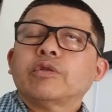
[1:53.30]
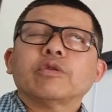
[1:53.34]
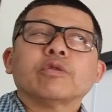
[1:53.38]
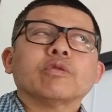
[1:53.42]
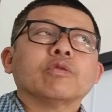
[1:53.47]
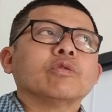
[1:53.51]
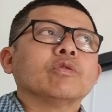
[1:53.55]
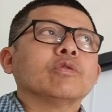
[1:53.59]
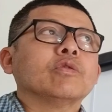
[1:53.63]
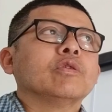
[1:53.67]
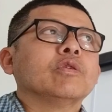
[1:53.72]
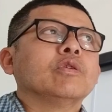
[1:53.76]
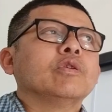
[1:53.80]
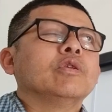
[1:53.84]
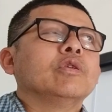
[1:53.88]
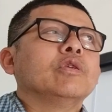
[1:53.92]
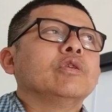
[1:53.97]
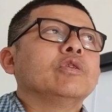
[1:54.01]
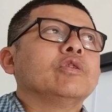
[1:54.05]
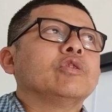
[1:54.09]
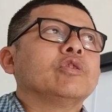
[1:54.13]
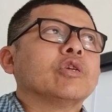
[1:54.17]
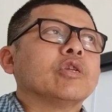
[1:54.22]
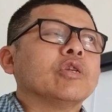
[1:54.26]
So
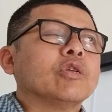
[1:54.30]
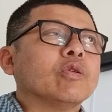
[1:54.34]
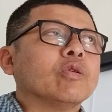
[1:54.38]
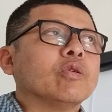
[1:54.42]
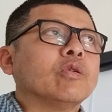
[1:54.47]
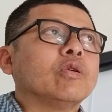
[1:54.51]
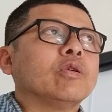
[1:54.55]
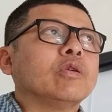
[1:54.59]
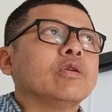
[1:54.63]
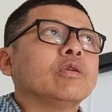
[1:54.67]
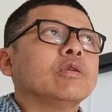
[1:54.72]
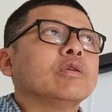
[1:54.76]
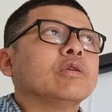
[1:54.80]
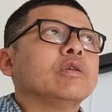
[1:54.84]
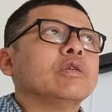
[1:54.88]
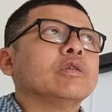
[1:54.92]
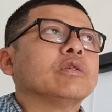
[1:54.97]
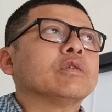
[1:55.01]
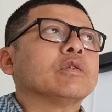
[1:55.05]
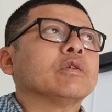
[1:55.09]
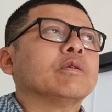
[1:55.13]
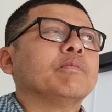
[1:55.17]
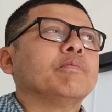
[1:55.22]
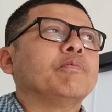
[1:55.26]
Jano
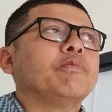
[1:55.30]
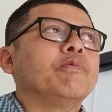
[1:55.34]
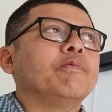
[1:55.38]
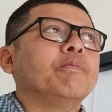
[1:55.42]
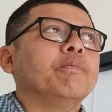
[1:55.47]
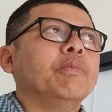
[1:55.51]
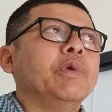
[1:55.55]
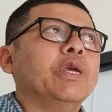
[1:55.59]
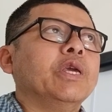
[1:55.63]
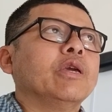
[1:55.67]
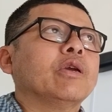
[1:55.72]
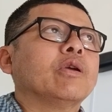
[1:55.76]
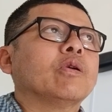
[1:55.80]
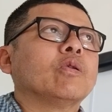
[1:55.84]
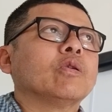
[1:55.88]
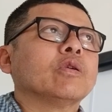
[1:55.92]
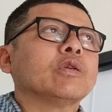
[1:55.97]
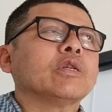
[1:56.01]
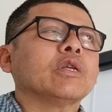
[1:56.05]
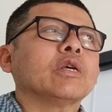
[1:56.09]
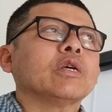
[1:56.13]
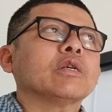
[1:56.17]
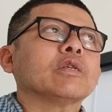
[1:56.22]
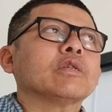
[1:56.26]
is a male
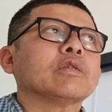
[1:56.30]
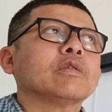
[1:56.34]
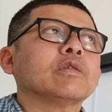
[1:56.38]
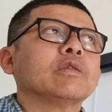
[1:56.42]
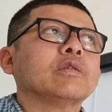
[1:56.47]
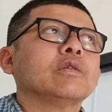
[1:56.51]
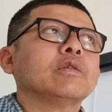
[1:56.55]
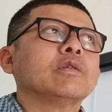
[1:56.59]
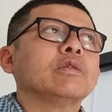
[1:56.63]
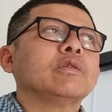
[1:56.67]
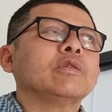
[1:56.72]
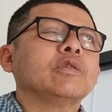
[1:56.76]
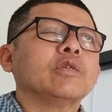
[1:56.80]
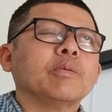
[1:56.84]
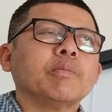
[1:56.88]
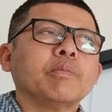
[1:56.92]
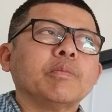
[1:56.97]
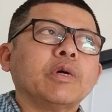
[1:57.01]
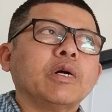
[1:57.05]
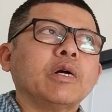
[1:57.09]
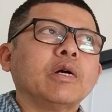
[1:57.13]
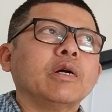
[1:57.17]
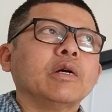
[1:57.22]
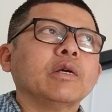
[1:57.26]
context,
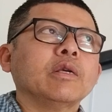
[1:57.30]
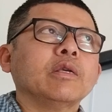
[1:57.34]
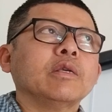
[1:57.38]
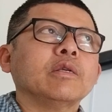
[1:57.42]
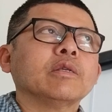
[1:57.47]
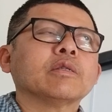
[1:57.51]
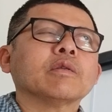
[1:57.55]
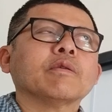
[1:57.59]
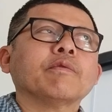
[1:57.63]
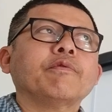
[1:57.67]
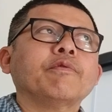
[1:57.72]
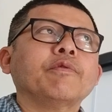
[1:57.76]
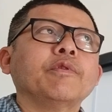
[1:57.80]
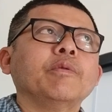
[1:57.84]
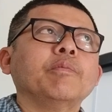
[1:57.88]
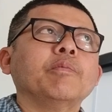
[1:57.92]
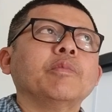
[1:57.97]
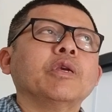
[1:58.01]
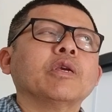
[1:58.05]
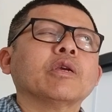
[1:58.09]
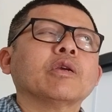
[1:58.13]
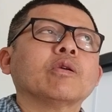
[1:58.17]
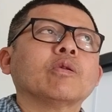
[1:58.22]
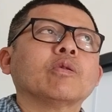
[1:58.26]
Jama is a
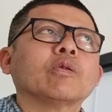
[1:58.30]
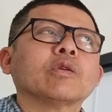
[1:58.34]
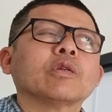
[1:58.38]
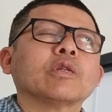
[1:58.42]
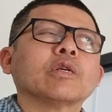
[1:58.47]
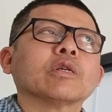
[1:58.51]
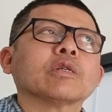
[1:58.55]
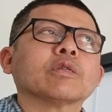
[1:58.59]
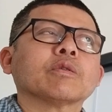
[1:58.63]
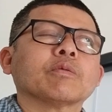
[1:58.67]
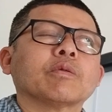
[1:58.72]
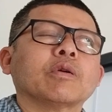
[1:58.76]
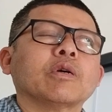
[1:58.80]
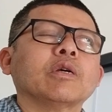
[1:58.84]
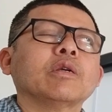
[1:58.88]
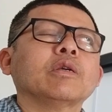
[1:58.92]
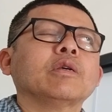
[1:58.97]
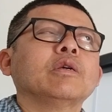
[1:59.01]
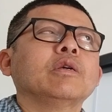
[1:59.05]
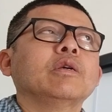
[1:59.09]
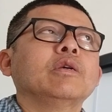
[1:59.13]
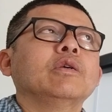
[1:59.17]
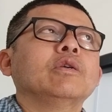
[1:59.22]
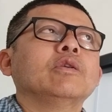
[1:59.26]
female context, right?
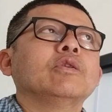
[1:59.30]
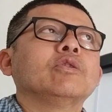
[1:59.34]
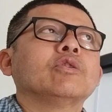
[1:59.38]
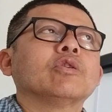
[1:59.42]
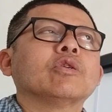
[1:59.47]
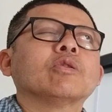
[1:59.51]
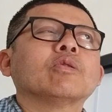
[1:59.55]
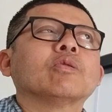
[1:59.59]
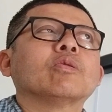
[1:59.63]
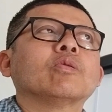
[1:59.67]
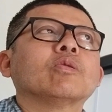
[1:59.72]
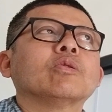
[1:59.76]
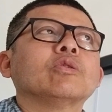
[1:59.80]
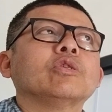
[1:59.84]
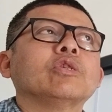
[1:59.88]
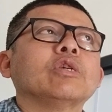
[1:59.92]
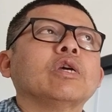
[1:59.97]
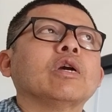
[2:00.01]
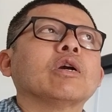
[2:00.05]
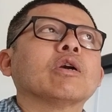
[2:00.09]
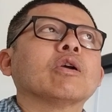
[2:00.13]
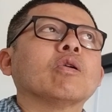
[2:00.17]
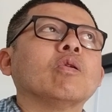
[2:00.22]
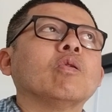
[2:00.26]
Jano
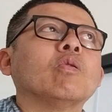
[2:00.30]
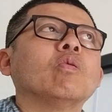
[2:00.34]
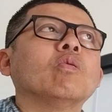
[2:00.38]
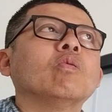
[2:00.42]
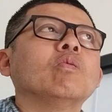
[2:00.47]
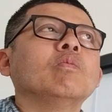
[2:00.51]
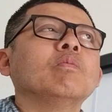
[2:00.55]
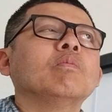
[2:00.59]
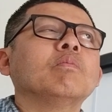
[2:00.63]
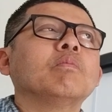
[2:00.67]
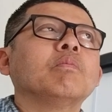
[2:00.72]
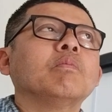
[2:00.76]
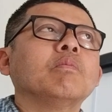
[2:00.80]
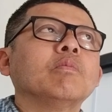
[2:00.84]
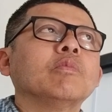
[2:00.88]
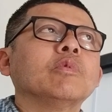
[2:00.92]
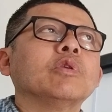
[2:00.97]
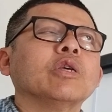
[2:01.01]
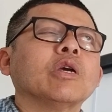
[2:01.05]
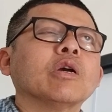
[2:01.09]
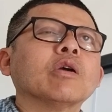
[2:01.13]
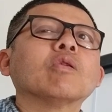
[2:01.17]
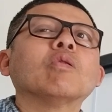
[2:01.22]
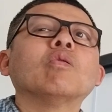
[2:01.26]

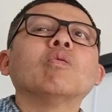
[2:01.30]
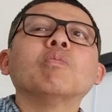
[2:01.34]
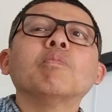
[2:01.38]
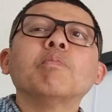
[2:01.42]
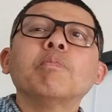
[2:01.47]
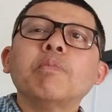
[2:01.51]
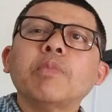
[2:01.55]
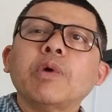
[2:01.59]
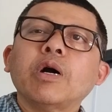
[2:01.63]
Yango